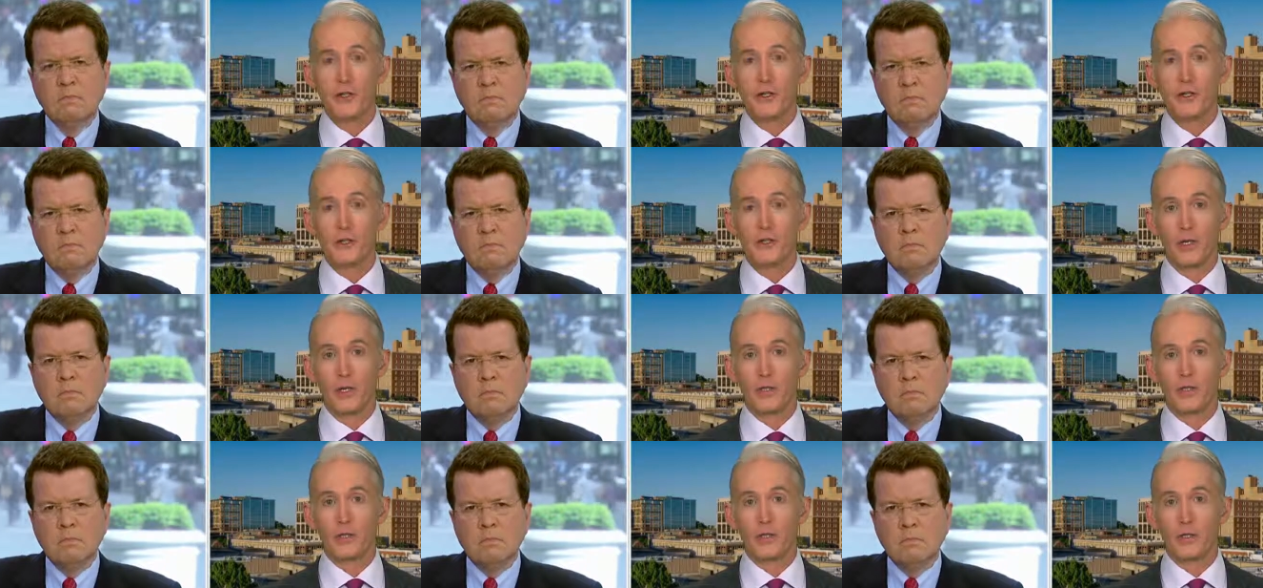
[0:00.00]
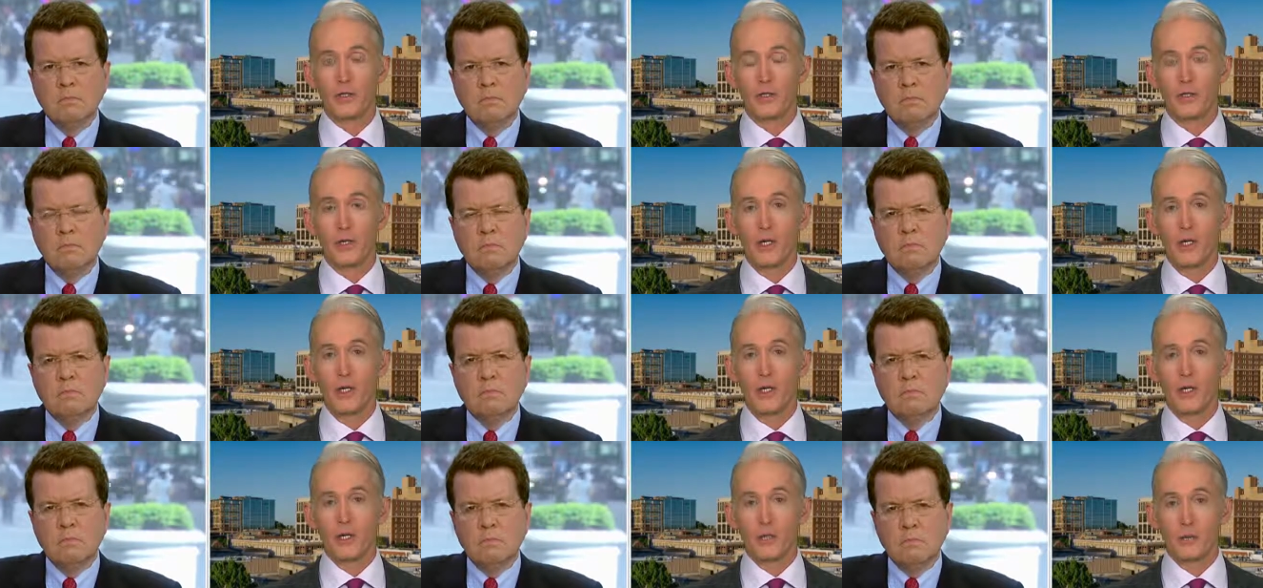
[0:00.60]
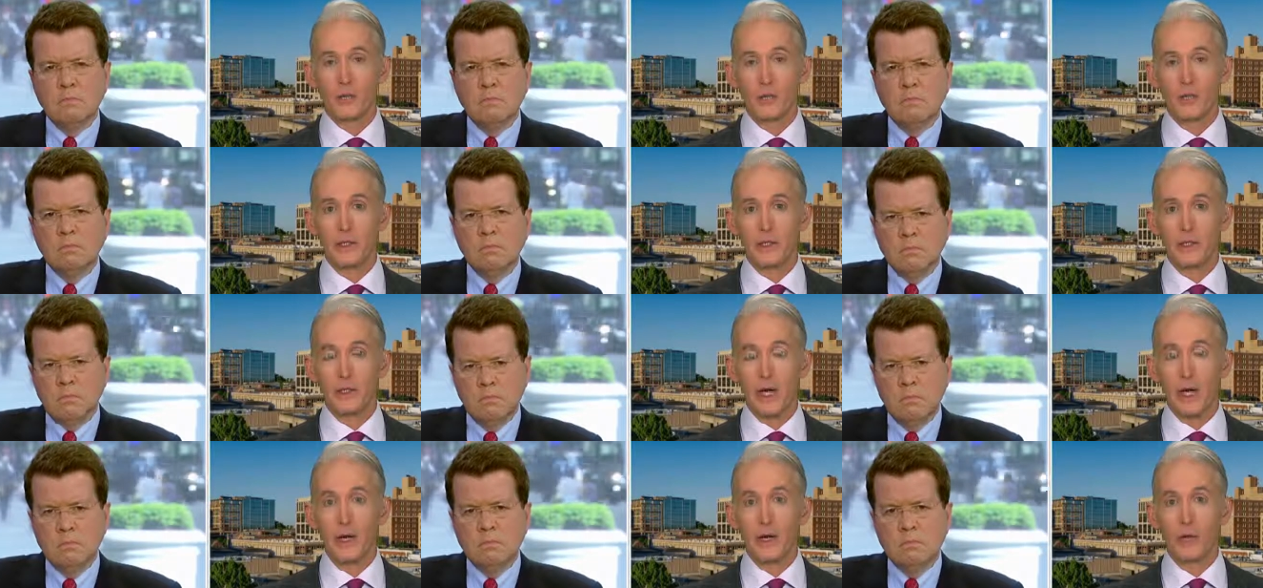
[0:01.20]
Speaker 1: Intelligence Committee.
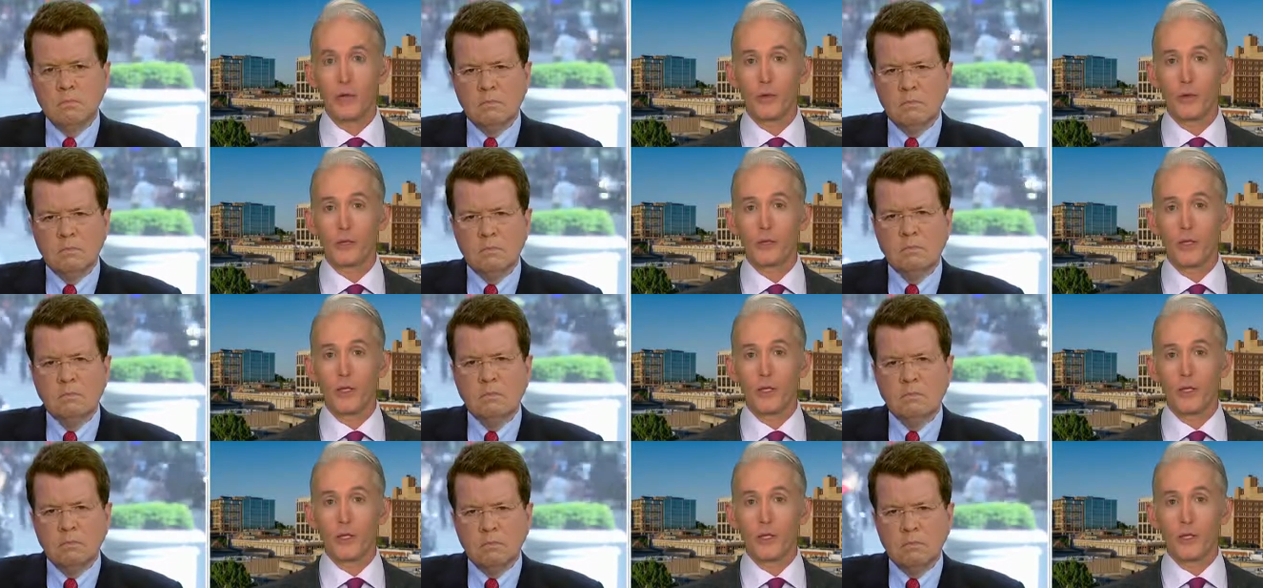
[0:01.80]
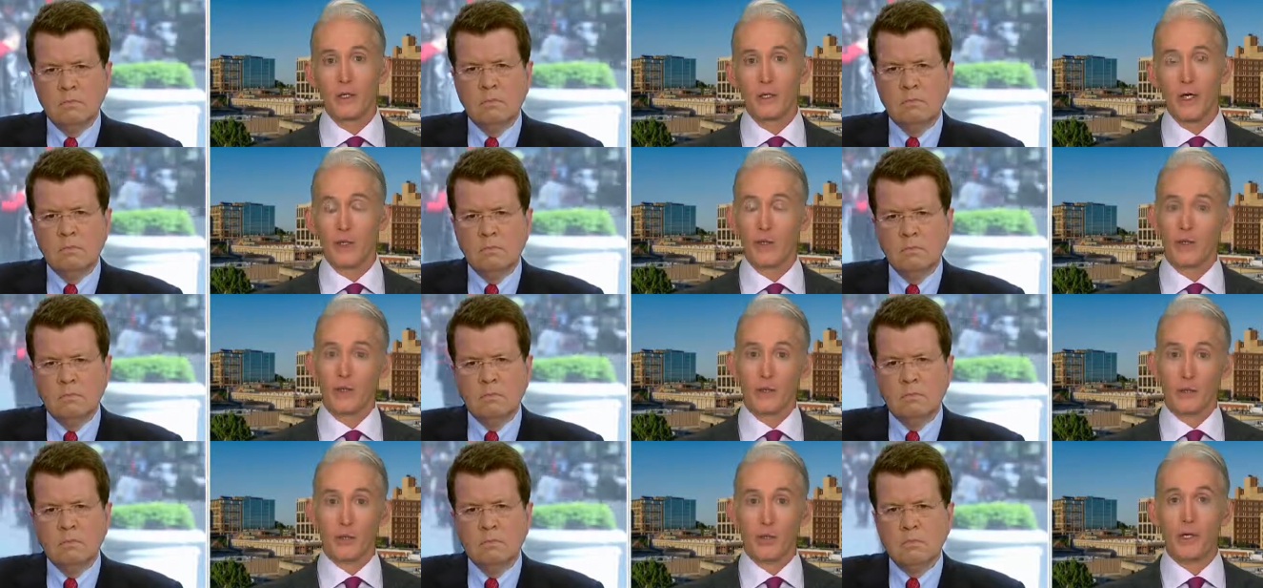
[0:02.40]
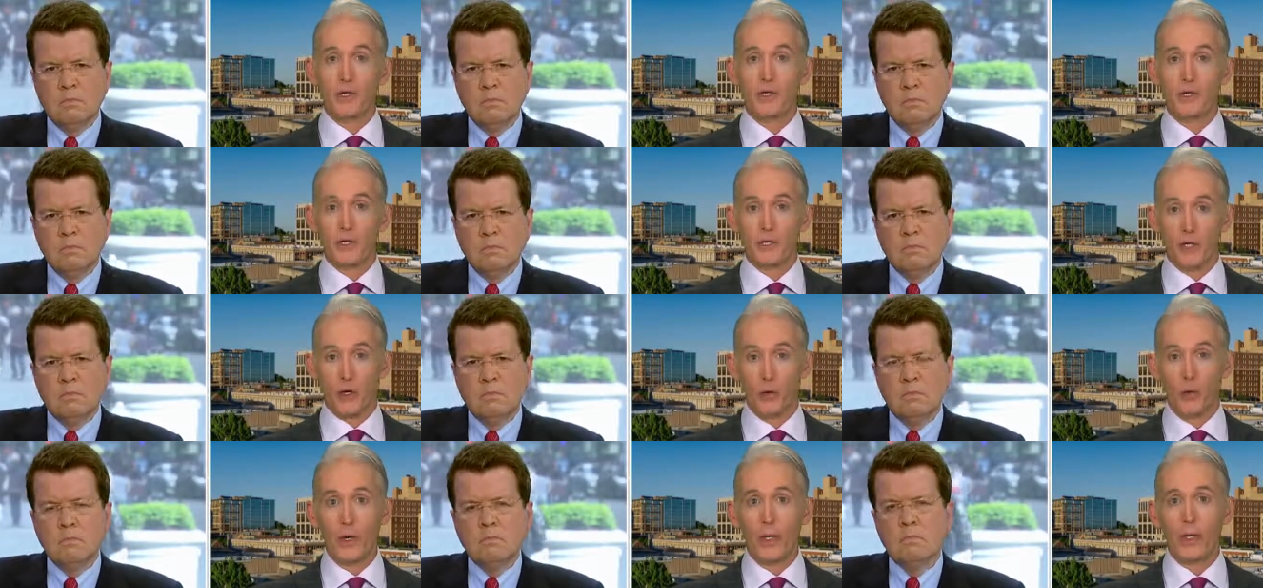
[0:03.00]
I would. I think the president's
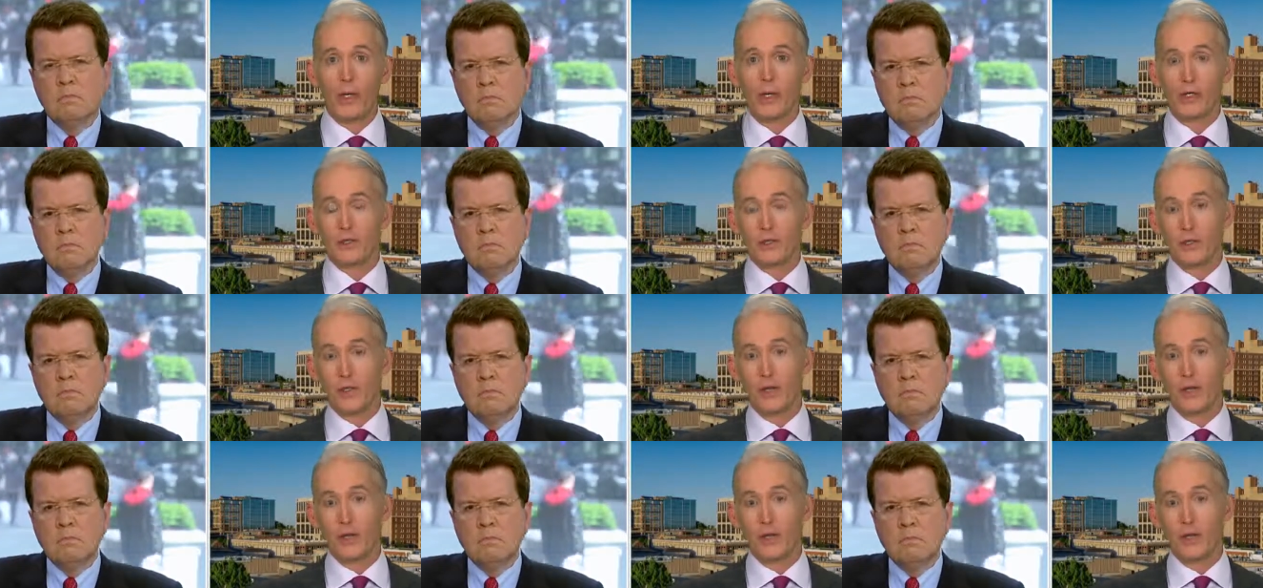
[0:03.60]
correct to